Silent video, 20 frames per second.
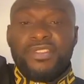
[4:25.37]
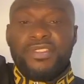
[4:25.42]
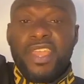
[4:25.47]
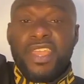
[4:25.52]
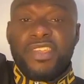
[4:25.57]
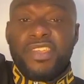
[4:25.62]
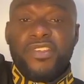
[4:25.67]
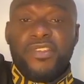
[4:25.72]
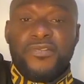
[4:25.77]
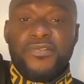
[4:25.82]

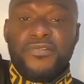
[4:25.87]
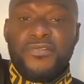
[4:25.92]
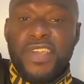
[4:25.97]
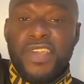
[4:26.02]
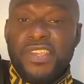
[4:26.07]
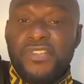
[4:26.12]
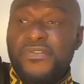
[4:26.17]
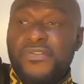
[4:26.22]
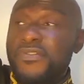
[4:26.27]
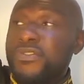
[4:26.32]
Take your
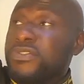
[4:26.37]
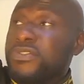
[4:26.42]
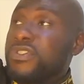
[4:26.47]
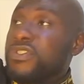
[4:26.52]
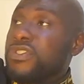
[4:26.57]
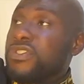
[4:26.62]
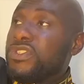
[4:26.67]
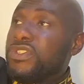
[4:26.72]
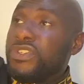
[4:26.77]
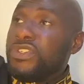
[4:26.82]
first
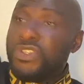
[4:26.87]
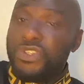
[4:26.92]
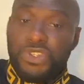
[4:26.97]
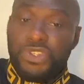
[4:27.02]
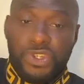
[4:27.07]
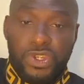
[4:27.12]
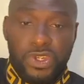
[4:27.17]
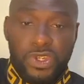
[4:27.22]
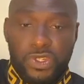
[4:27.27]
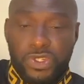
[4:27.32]
fruits to your
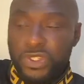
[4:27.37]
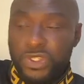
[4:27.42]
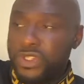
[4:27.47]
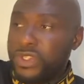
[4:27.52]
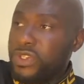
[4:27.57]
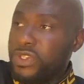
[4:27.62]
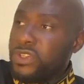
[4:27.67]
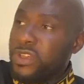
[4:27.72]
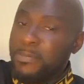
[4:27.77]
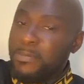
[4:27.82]
church,
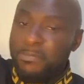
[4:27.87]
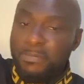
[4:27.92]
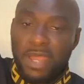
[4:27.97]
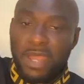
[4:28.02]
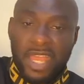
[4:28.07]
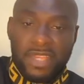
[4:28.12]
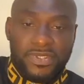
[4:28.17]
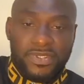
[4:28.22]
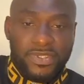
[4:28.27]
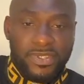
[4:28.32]
to your
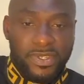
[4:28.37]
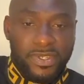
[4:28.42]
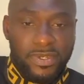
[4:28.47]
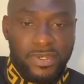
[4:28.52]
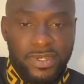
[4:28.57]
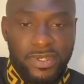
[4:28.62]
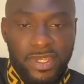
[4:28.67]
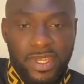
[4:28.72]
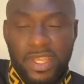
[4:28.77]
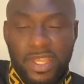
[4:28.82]

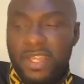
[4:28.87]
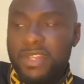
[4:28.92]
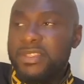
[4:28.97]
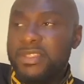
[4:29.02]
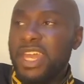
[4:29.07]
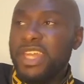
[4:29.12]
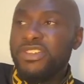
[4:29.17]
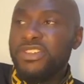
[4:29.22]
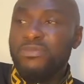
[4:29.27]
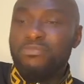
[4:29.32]
pastor,
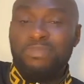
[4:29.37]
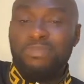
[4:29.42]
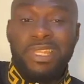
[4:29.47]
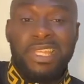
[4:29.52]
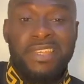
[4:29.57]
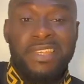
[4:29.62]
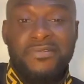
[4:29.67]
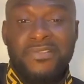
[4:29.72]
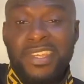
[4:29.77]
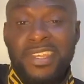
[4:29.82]
that you
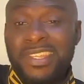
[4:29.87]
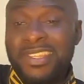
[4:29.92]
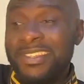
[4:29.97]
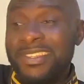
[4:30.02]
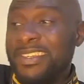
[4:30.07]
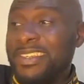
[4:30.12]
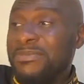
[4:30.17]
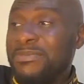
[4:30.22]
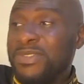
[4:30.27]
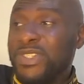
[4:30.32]
believe
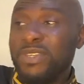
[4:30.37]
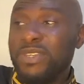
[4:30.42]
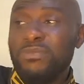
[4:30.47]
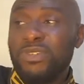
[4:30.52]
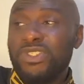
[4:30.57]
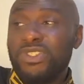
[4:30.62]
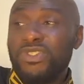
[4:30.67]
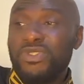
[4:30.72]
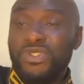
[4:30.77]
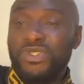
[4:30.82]
in him so
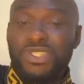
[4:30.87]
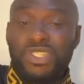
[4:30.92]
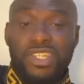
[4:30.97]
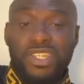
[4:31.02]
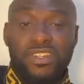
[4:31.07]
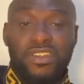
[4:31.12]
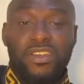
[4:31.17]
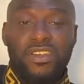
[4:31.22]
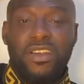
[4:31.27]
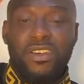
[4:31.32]
much you
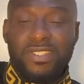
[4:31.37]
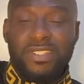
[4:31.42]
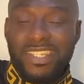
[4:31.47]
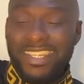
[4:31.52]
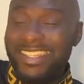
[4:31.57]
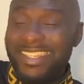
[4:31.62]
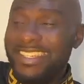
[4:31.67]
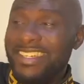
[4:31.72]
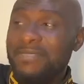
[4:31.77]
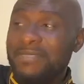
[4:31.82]
see God
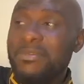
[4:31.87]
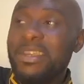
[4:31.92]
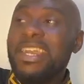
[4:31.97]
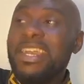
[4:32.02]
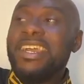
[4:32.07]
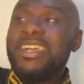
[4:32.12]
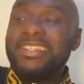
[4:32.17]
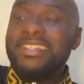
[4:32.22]
in him.